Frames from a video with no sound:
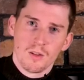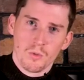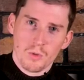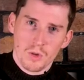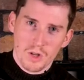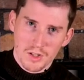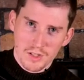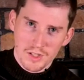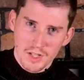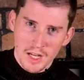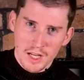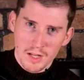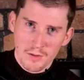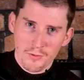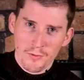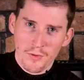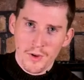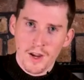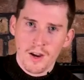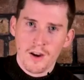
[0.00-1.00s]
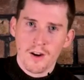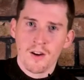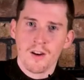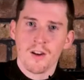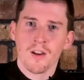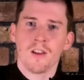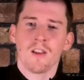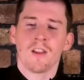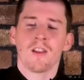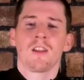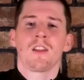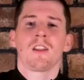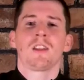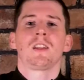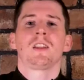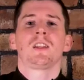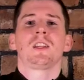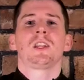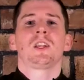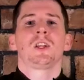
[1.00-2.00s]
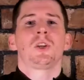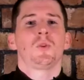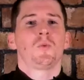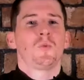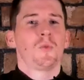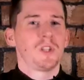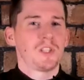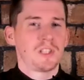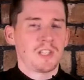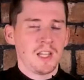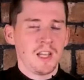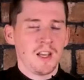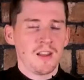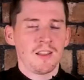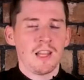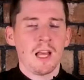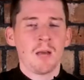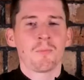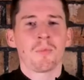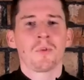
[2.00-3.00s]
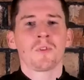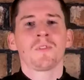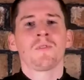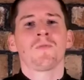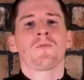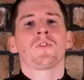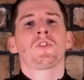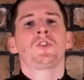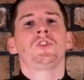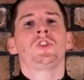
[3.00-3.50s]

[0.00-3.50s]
with our second finger. We stay on that button for